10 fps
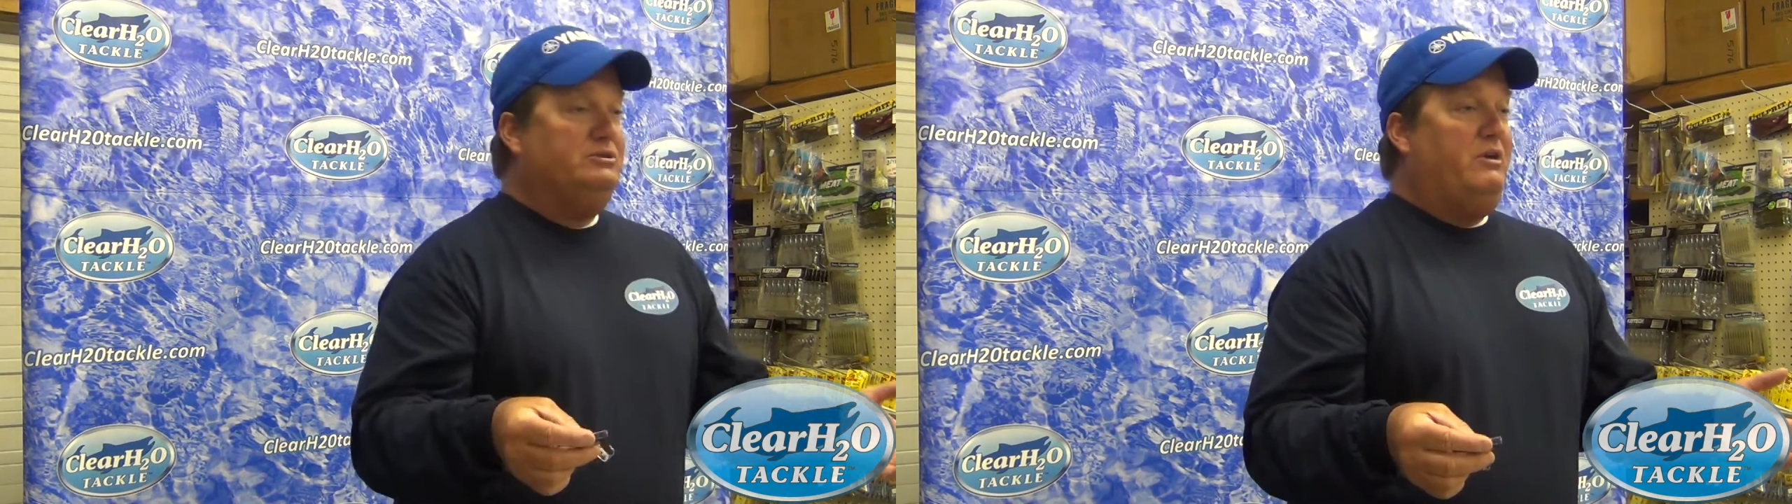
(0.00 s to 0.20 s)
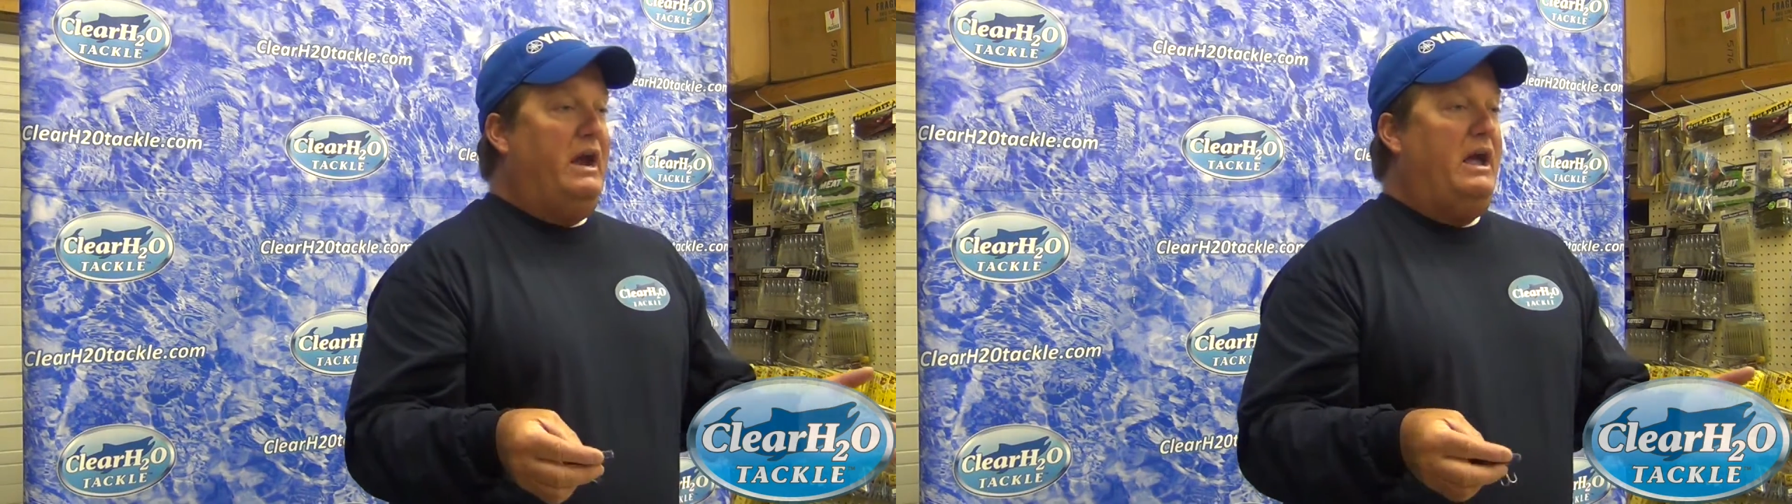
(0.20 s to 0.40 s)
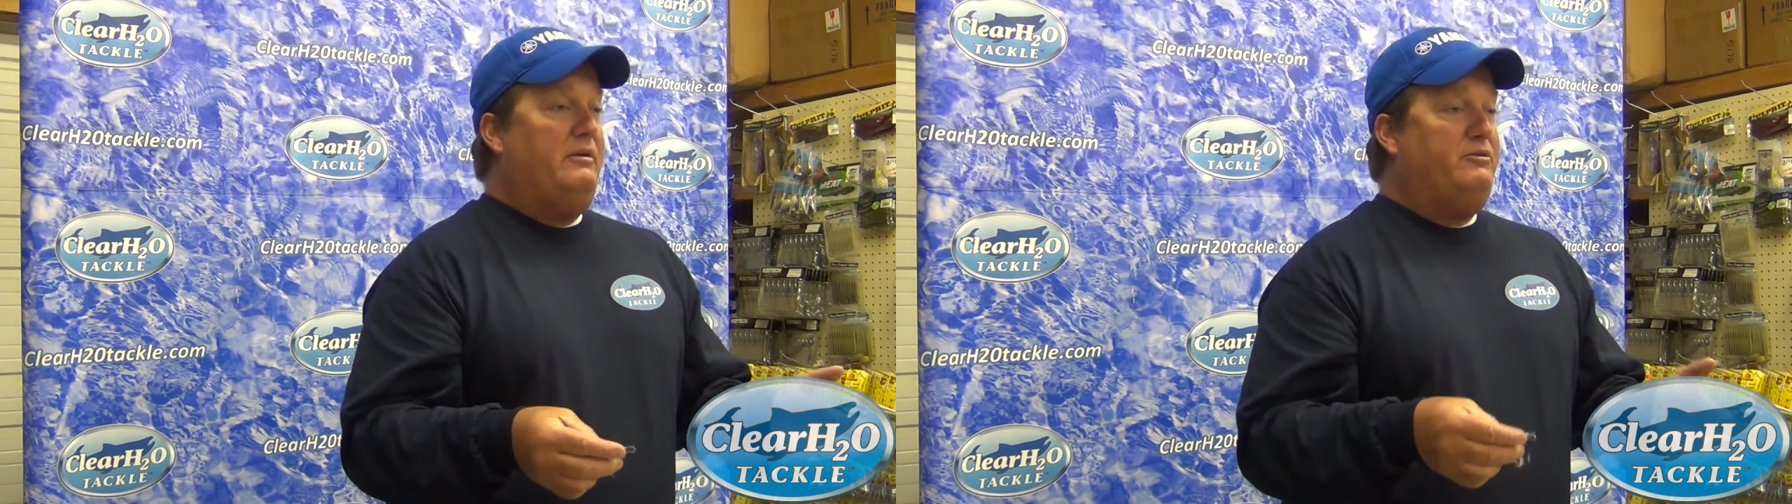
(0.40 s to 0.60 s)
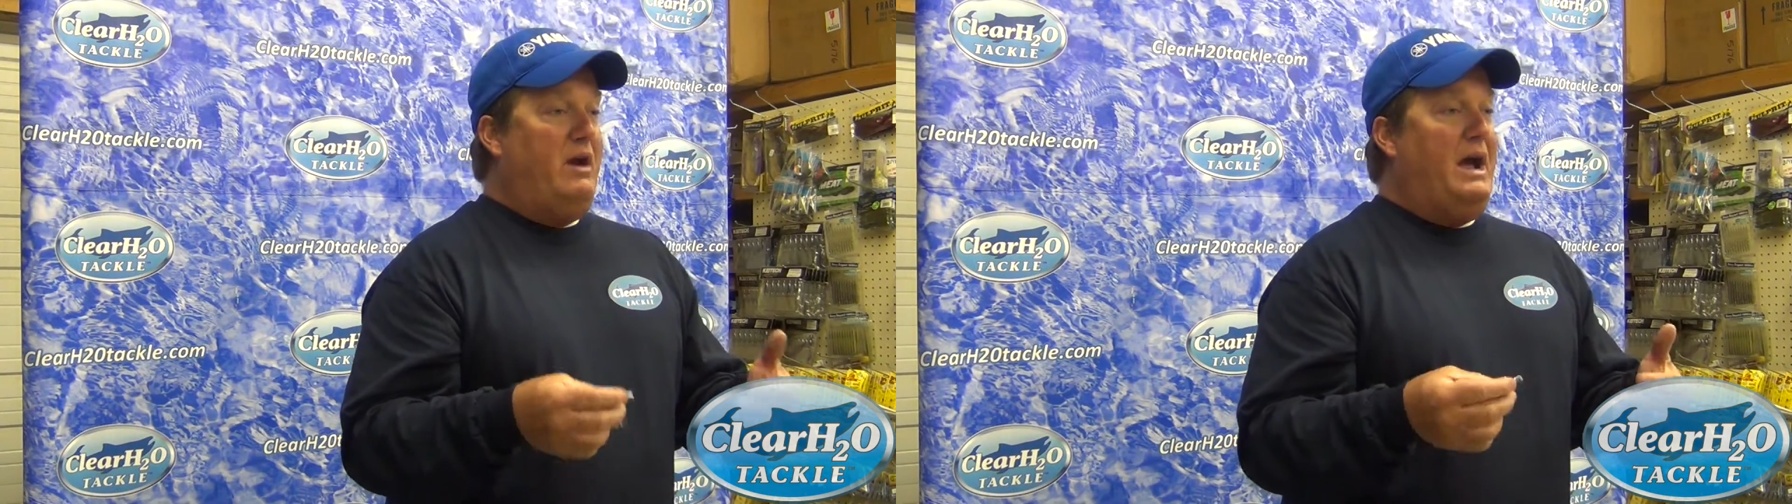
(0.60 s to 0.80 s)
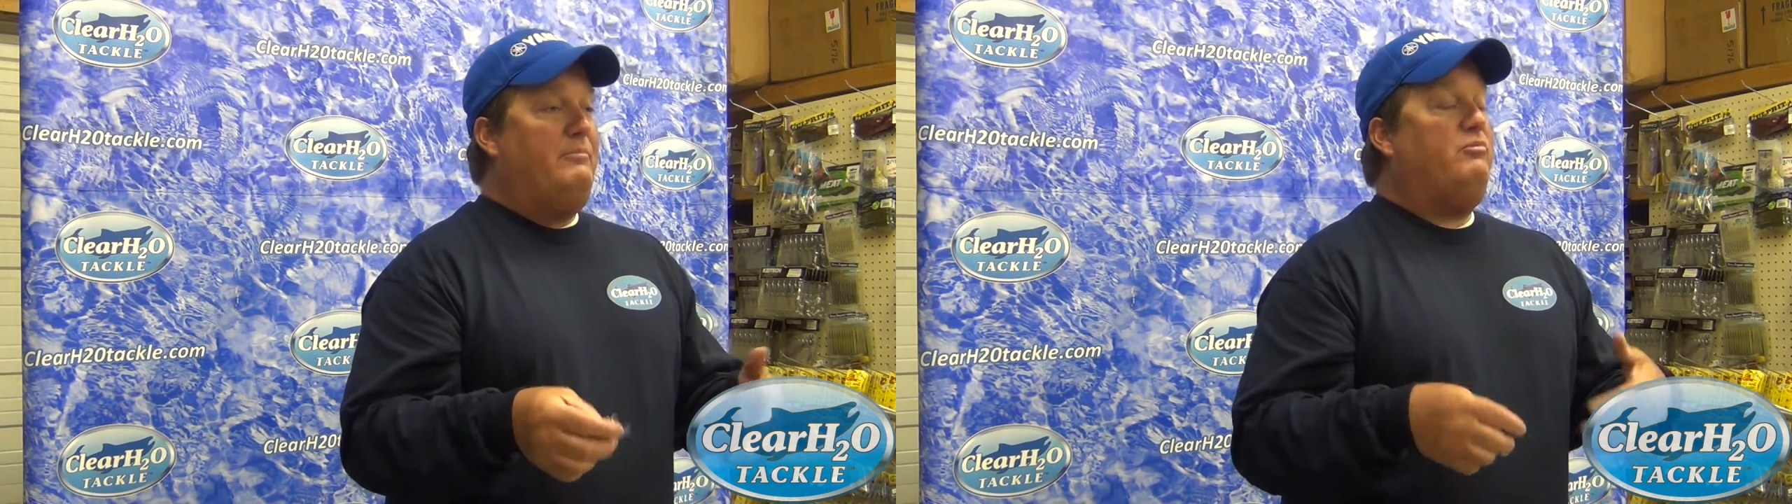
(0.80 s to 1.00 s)

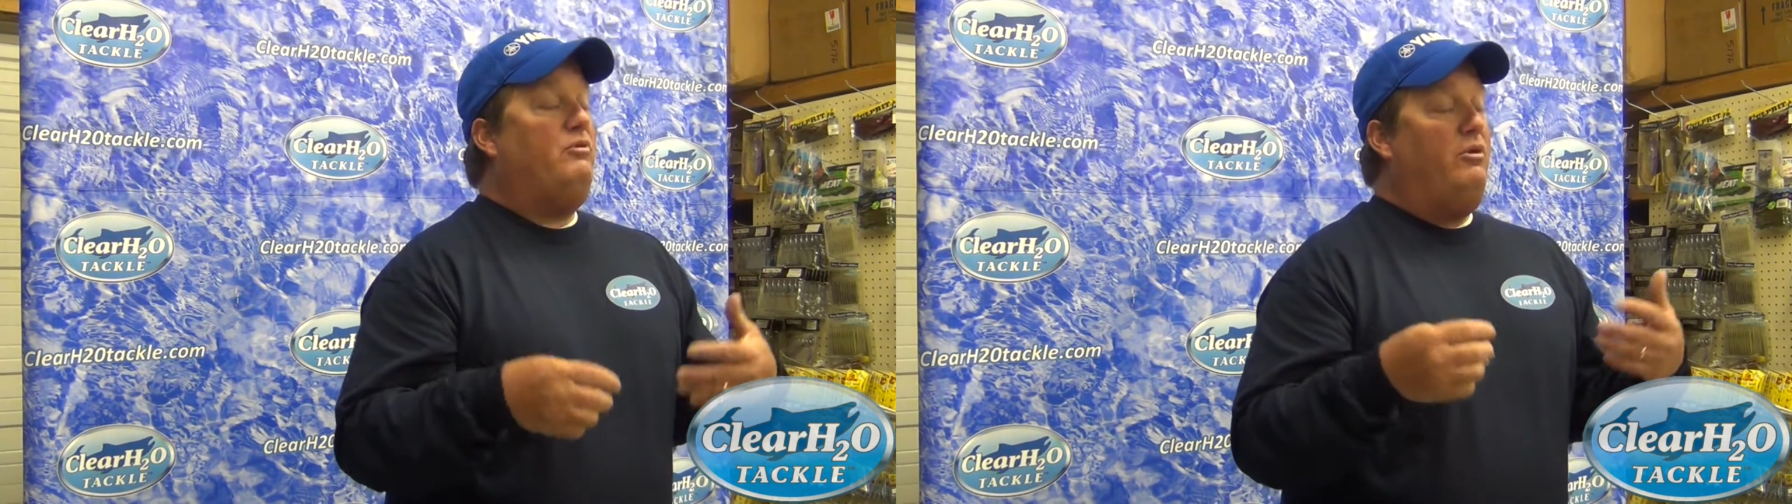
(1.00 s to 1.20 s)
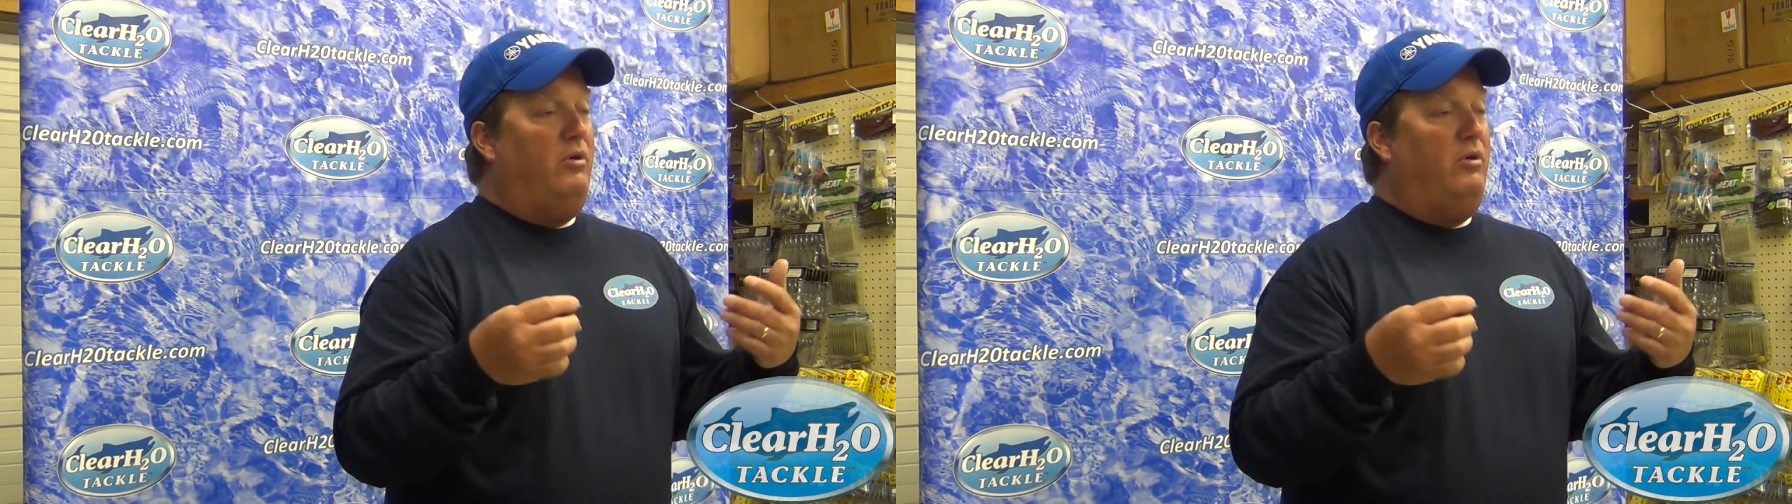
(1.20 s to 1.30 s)
trap